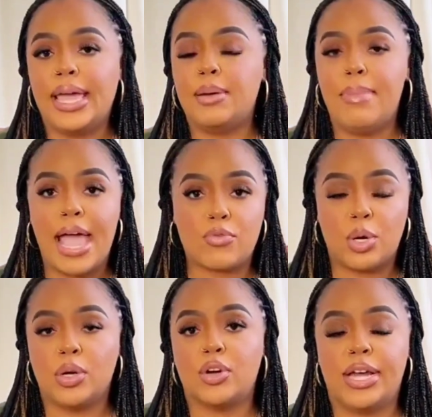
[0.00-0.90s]
She's
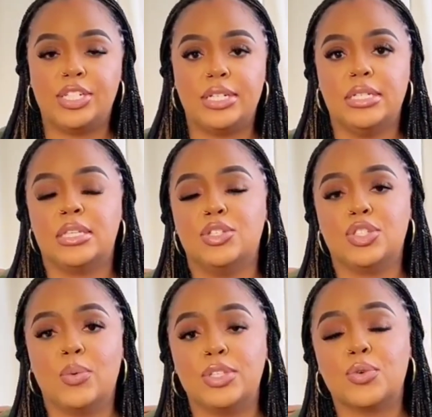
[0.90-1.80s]
right.
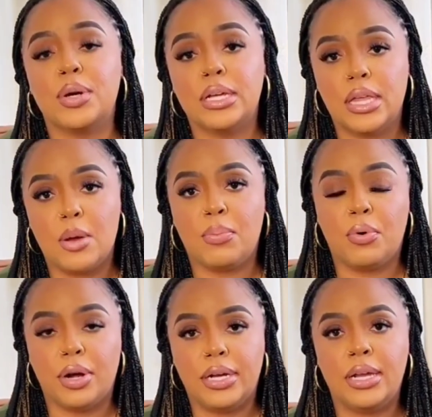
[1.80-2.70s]
Some
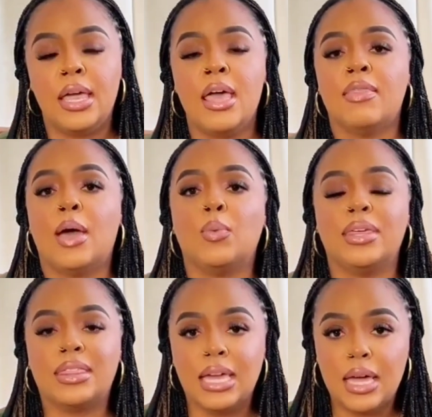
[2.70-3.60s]
nights change
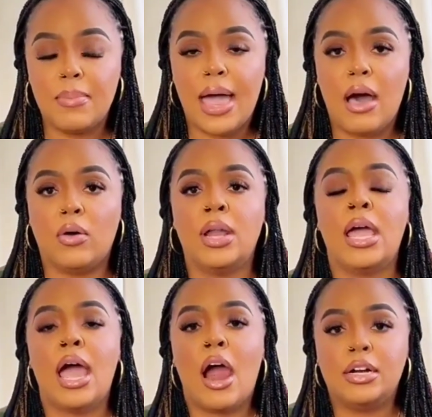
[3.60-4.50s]
everything.
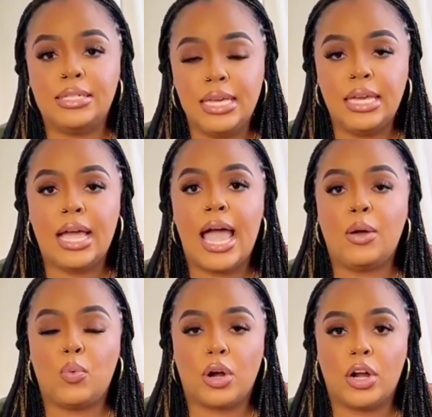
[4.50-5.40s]
Not
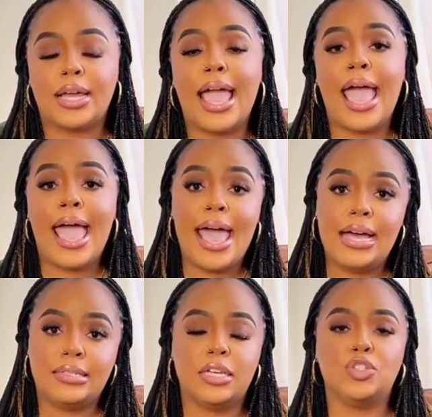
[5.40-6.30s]
because of what happens
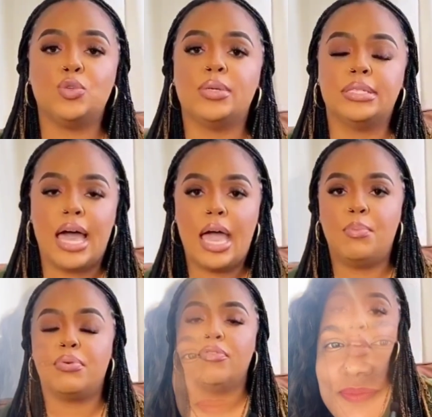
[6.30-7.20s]
but because of
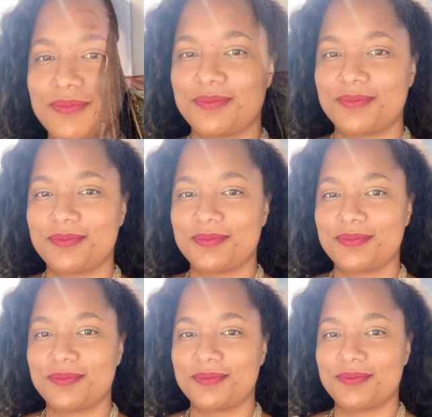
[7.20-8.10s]
what a woman
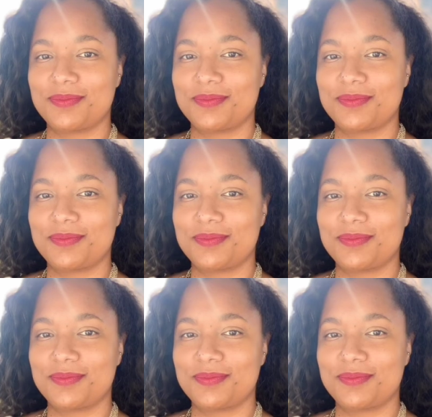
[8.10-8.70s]
refuses to allow.